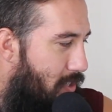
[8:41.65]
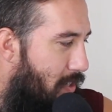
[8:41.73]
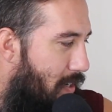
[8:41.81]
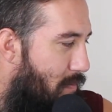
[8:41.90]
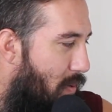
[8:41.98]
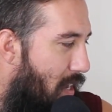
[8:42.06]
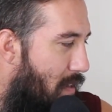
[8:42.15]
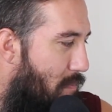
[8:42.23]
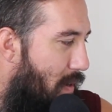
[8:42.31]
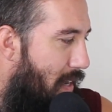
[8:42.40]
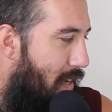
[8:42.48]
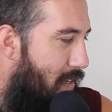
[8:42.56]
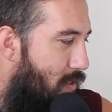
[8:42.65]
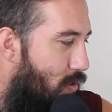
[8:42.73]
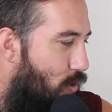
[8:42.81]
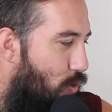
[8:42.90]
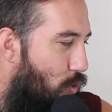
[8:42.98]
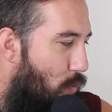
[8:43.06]
a chicken pot pie
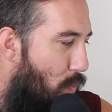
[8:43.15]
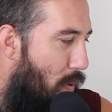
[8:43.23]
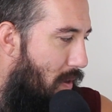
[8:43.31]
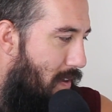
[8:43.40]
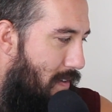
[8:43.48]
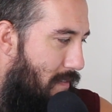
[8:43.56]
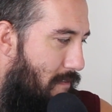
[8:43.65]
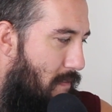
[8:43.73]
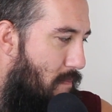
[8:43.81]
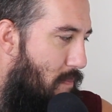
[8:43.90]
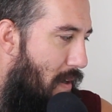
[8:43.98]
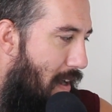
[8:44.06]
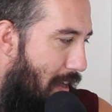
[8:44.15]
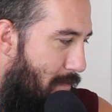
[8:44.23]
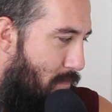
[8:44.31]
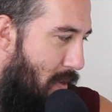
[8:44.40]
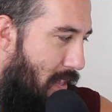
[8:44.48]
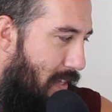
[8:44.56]
soup from
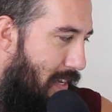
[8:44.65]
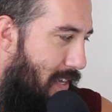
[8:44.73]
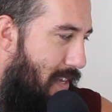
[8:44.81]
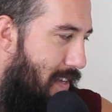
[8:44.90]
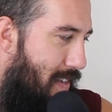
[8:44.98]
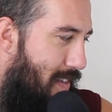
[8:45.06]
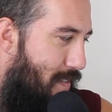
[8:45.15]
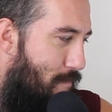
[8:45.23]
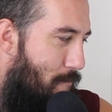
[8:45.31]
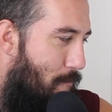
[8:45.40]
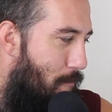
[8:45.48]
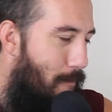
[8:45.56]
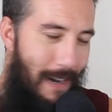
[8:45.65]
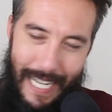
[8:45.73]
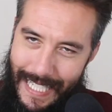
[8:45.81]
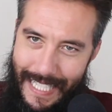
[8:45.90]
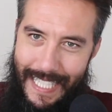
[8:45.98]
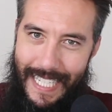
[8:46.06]
Potbelly.
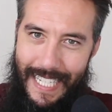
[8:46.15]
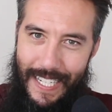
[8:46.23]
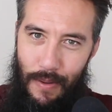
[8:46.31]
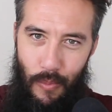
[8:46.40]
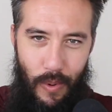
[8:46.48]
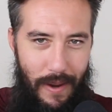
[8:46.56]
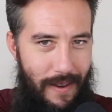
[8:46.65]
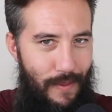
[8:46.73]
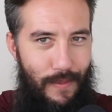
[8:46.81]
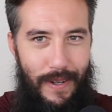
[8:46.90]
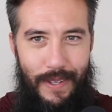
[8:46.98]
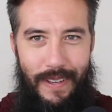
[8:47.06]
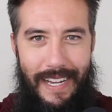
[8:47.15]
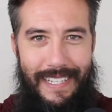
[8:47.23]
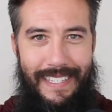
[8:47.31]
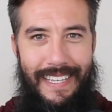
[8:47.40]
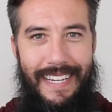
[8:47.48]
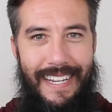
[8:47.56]
What? What are you
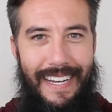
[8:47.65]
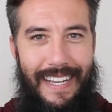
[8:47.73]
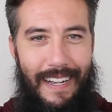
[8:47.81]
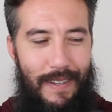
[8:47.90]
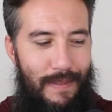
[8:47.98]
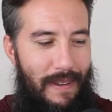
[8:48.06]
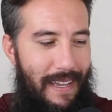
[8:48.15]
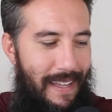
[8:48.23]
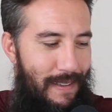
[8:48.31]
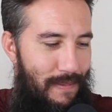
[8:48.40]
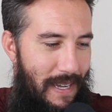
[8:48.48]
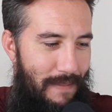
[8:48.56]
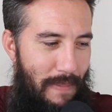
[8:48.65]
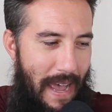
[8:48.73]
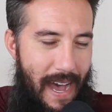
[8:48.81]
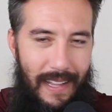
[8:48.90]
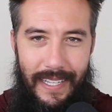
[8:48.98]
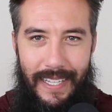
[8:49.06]
guys eating? Is my
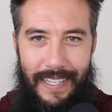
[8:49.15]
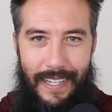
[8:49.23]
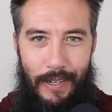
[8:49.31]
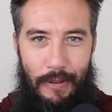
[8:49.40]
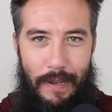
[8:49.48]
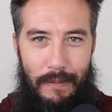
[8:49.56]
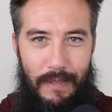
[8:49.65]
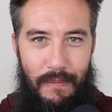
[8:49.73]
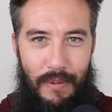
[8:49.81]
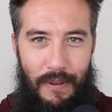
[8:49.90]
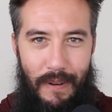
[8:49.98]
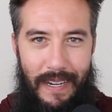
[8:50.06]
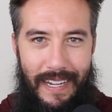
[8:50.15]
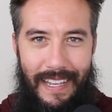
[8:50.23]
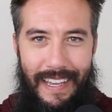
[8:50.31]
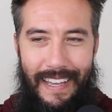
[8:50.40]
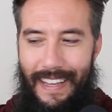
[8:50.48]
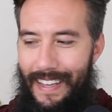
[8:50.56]
palate like incredibly boring?
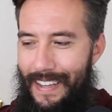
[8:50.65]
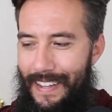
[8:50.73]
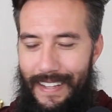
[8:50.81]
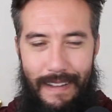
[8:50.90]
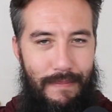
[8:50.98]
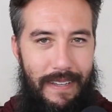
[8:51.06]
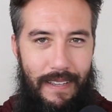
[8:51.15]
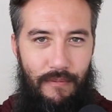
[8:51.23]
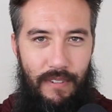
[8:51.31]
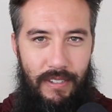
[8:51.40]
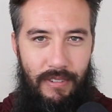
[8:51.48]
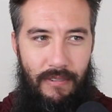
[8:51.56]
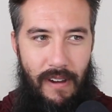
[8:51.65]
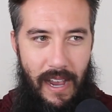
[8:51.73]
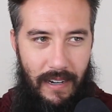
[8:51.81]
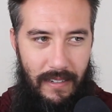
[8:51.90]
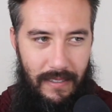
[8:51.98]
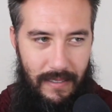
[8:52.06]
I'm like Ritz
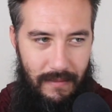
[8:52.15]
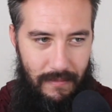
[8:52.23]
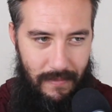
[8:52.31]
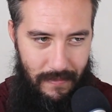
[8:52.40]
crackers.